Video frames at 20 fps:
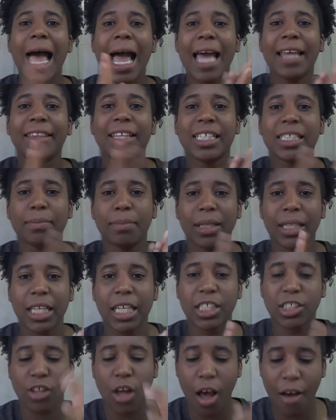this
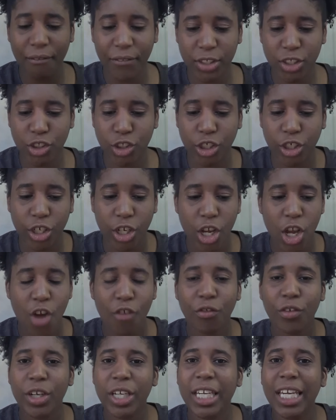police officer
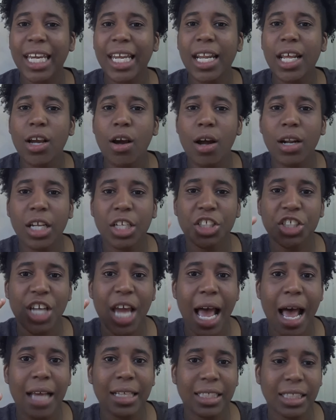for getting on a
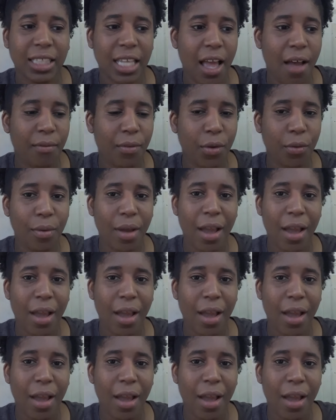child's level,